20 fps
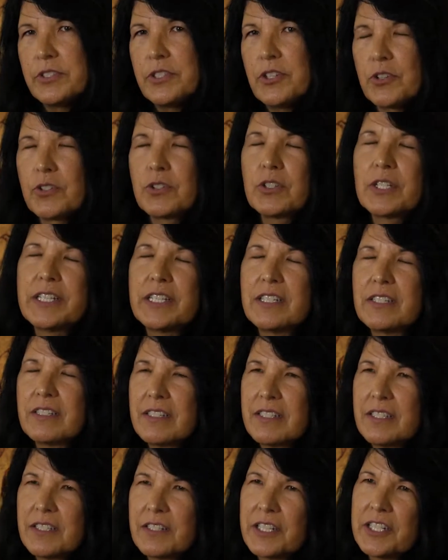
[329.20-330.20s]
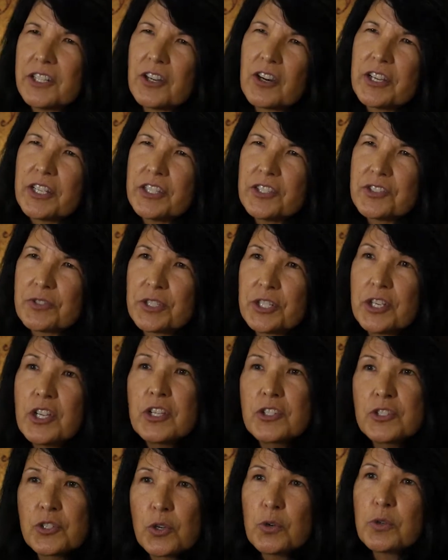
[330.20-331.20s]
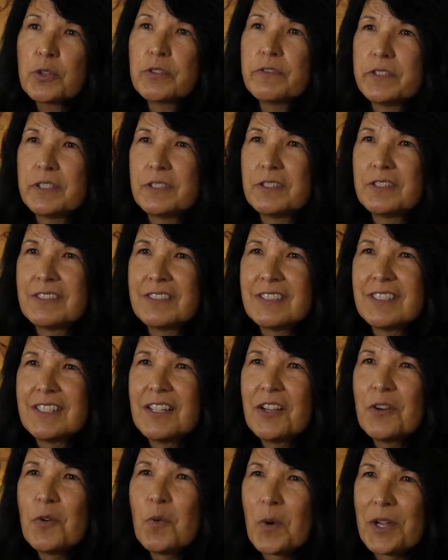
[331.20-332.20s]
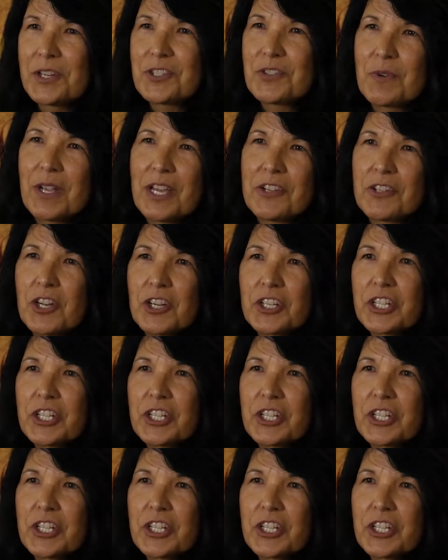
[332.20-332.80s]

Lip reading: early in our history, Tocqueville went around our